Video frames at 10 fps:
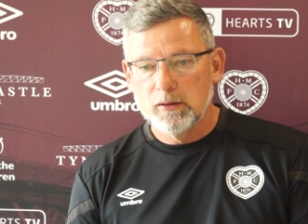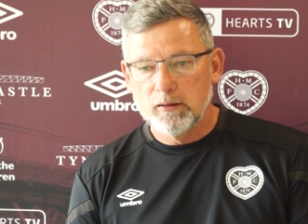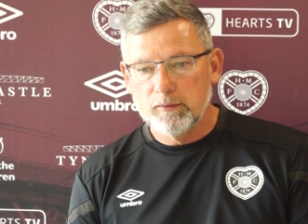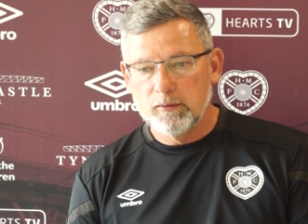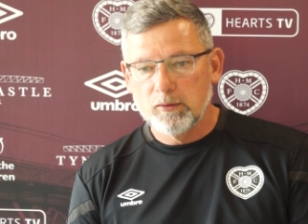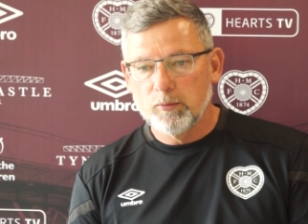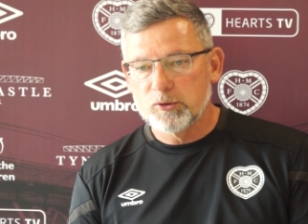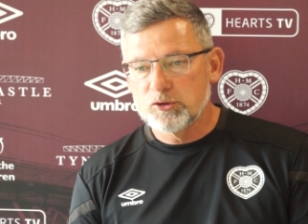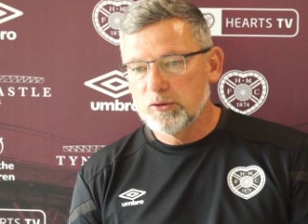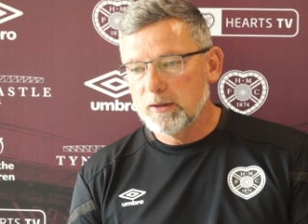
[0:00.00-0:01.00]
having the
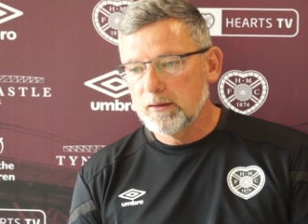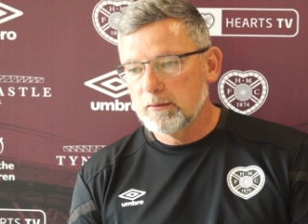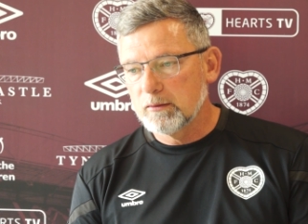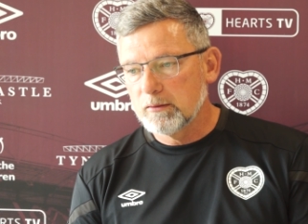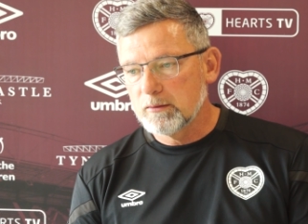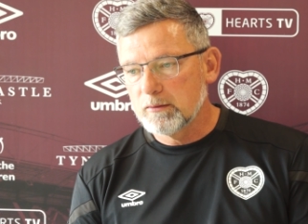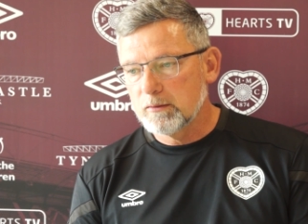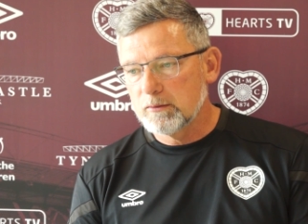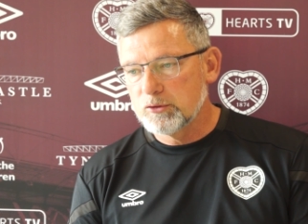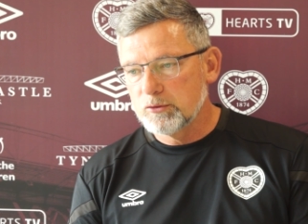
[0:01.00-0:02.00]
opportunity to
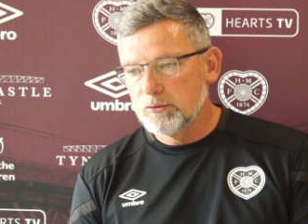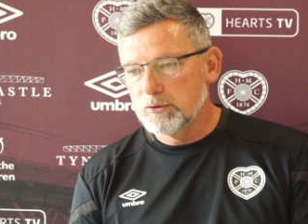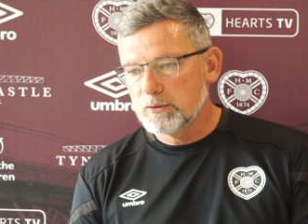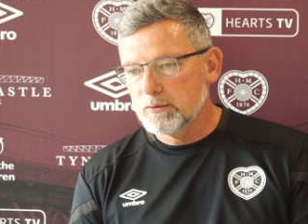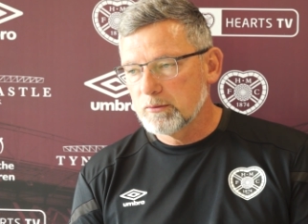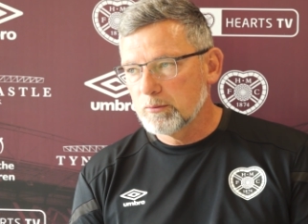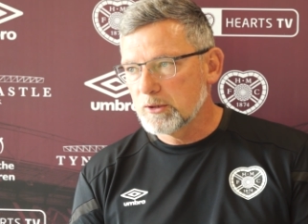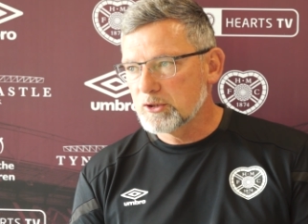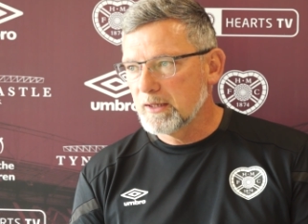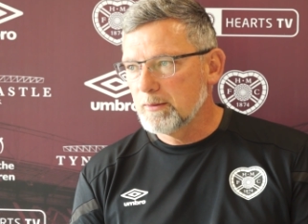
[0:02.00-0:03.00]
choose
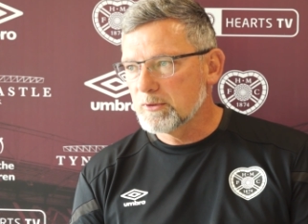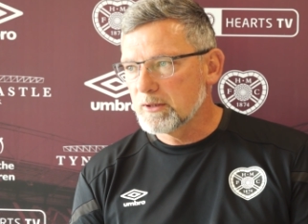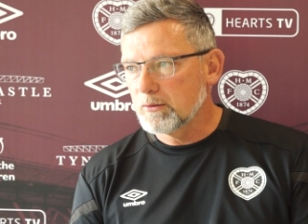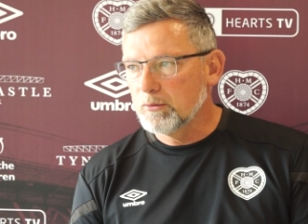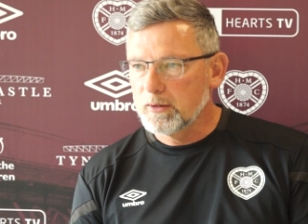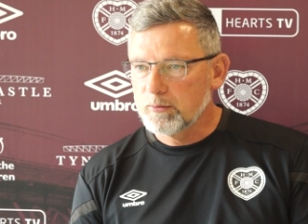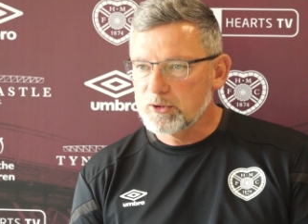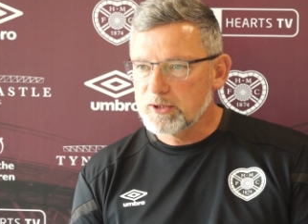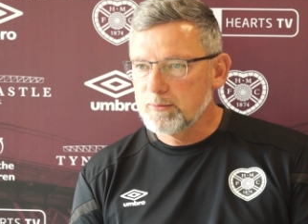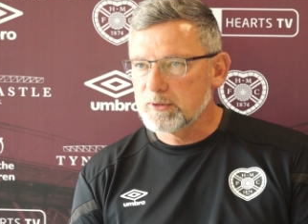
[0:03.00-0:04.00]
which games they go in and
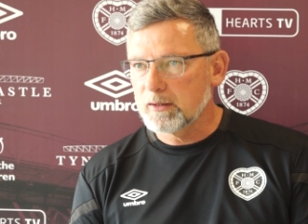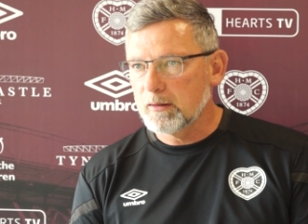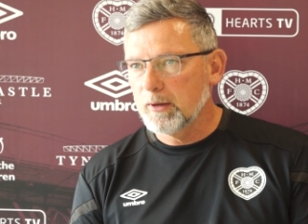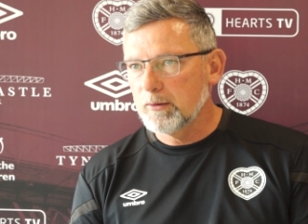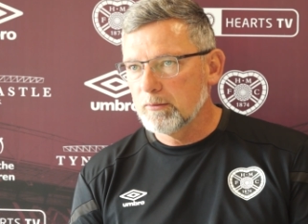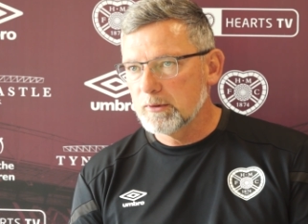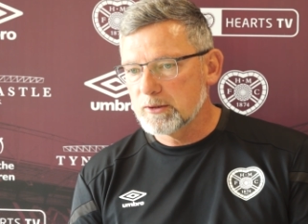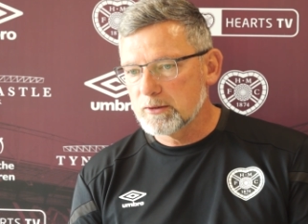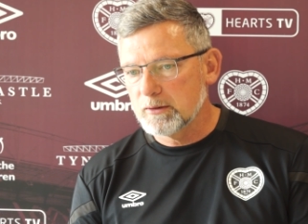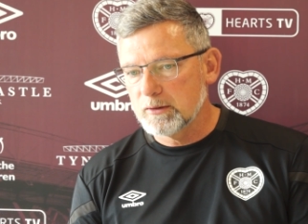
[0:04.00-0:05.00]
which games they come out
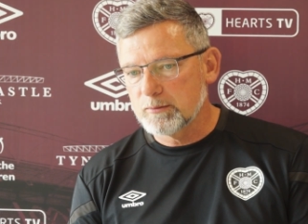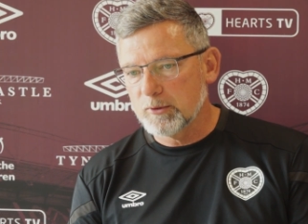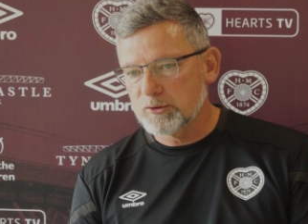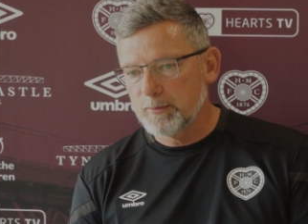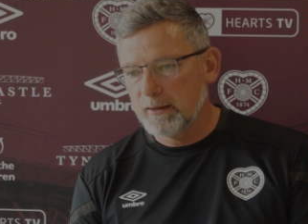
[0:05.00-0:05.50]
is is much